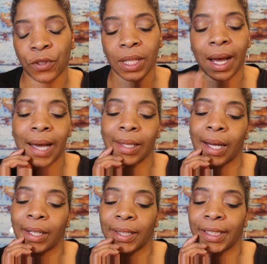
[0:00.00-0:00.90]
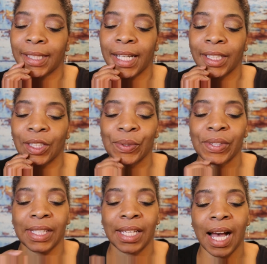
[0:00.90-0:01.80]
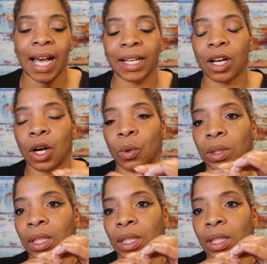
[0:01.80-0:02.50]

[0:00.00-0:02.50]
for the eyeliner is I used the Ico